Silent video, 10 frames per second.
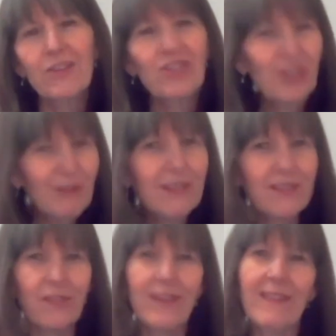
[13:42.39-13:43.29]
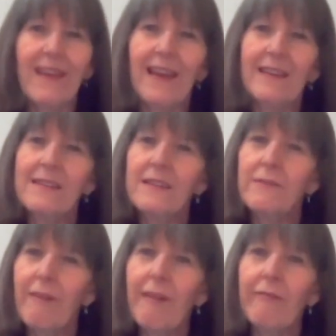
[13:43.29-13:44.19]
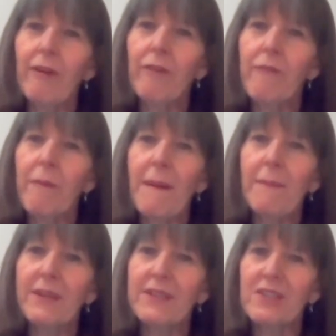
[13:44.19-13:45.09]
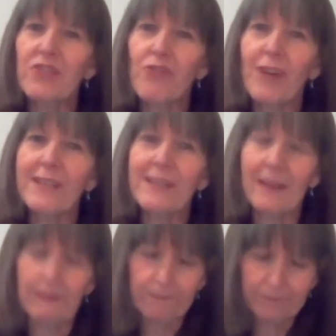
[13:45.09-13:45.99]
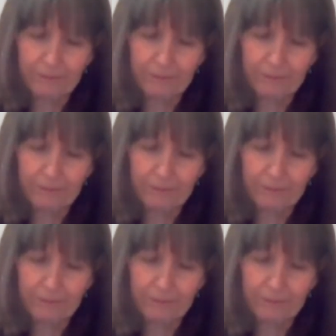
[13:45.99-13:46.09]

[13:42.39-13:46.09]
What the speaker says: Judas, on the other hand, is forever remembered as a traitor.